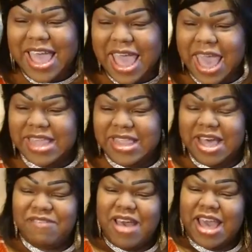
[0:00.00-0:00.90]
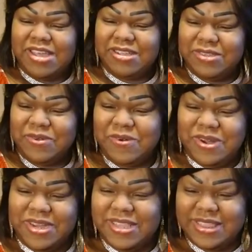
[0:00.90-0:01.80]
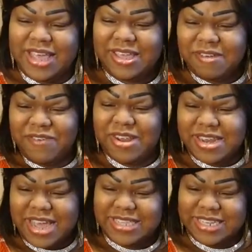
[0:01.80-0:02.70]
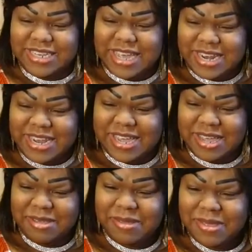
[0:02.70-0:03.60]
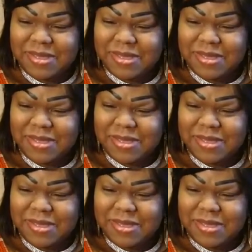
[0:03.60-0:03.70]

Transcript: Hey, love, how you doing? Thank you for the $19.99,